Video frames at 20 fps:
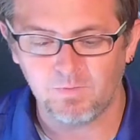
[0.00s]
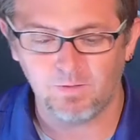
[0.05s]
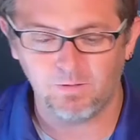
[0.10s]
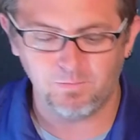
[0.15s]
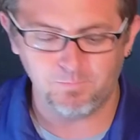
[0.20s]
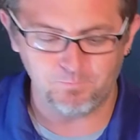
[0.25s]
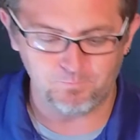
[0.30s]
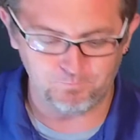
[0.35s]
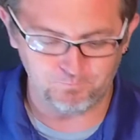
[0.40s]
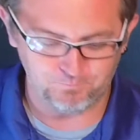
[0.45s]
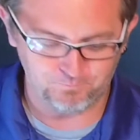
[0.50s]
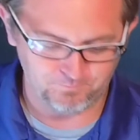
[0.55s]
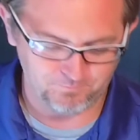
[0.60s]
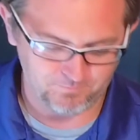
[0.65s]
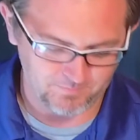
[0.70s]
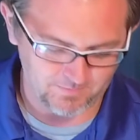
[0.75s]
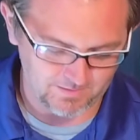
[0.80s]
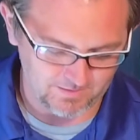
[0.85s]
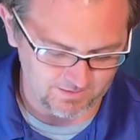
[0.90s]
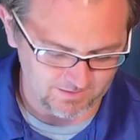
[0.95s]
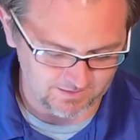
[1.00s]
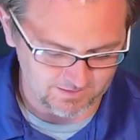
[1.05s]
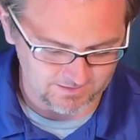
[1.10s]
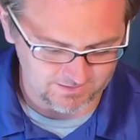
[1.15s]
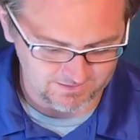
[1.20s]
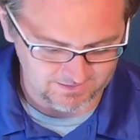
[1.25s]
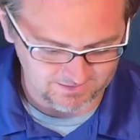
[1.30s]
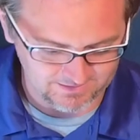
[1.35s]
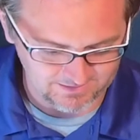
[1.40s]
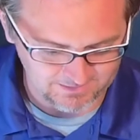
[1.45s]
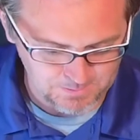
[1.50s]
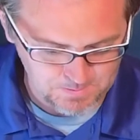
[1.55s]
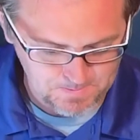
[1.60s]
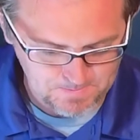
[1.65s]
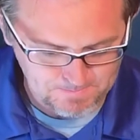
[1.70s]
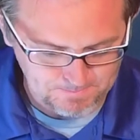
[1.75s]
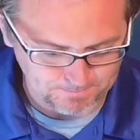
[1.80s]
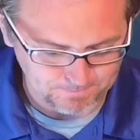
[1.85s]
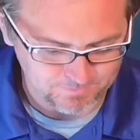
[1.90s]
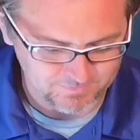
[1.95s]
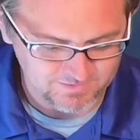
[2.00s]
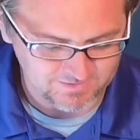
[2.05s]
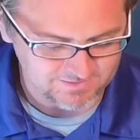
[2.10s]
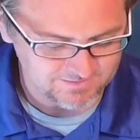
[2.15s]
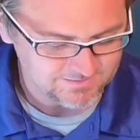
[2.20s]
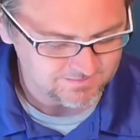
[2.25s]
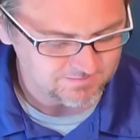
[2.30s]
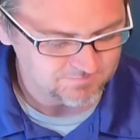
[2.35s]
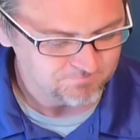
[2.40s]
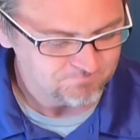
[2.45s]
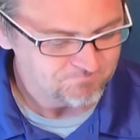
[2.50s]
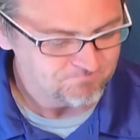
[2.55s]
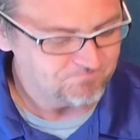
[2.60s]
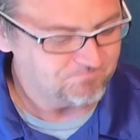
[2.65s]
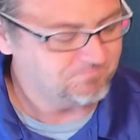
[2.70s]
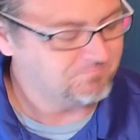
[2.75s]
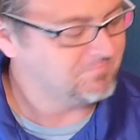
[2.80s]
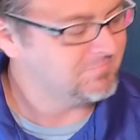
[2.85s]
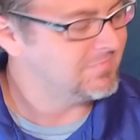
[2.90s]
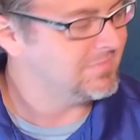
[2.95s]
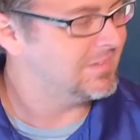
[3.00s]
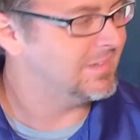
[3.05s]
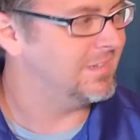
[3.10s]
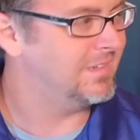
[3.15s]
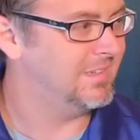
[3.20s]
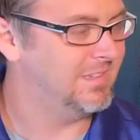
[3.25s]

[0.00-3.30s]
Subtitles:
Oh, my goodness gracious. Well, all right, so far, the